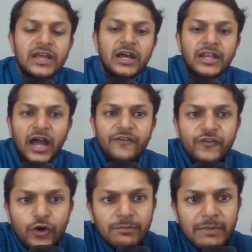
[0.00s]
Now, if
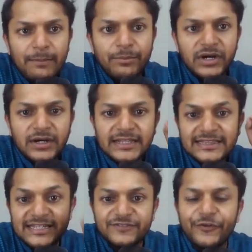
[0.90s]
you remember
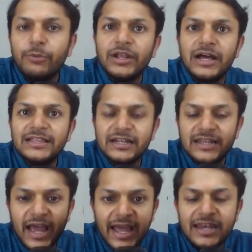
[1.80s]
this formula, that
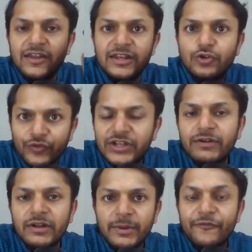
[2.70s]
N into V
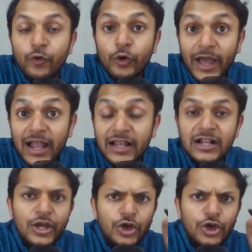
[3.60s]
divided by 4L,